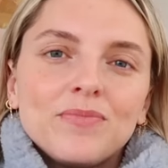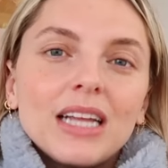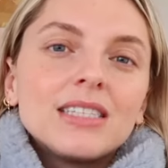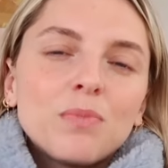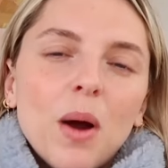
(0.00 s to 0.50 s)

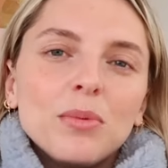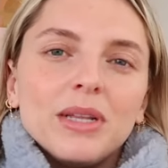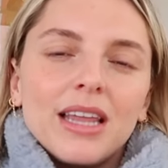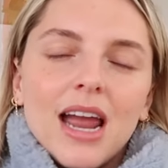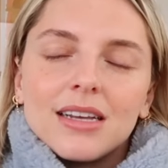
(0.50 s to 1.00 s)
That's probably
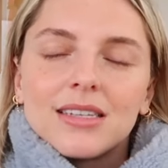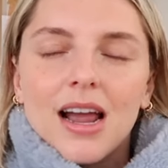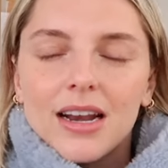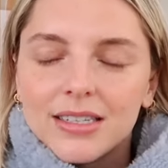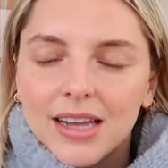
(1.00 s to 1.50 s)
the
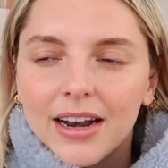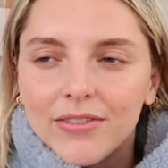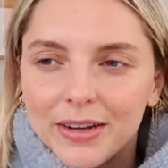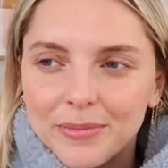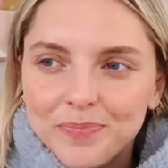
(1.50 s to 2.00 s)
anxiety side of
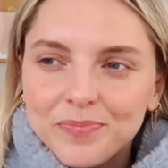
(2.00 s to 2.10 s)
it.